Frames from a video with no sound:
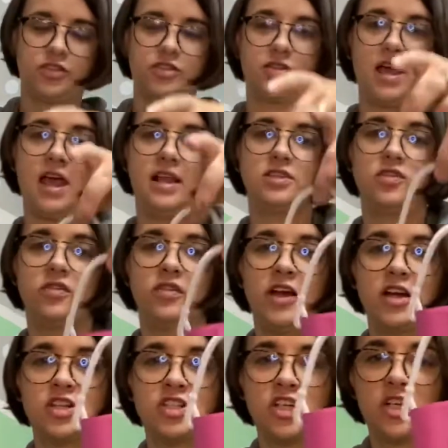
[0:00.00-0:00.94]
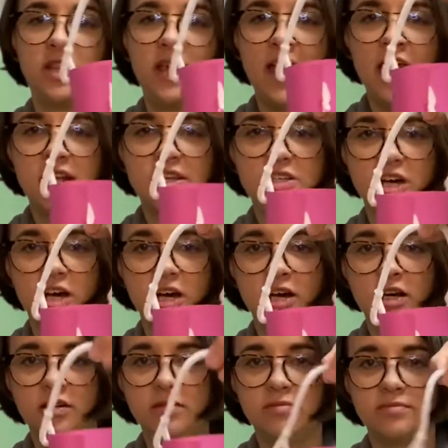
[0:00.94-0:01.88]
And so there's your
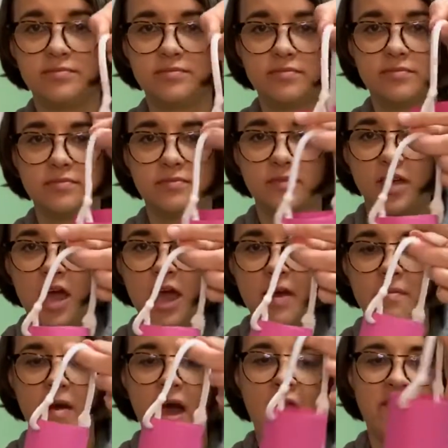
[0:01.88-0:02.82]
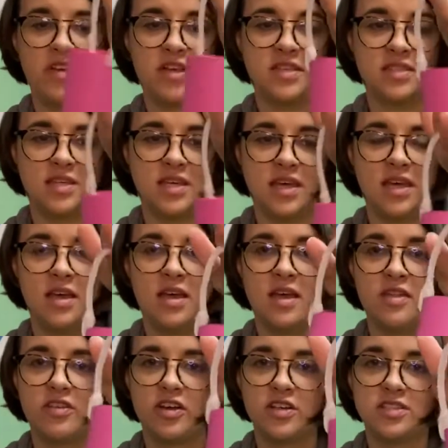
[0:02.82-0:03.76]
lantern. Okay, obviously
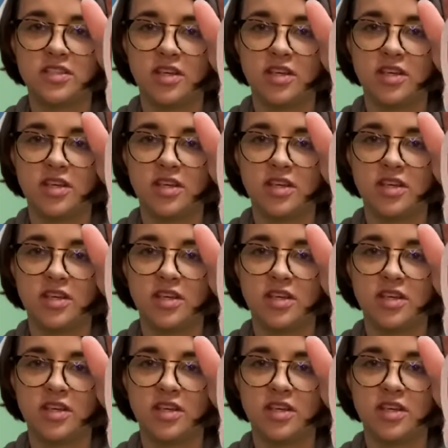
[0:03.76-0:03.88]
there's still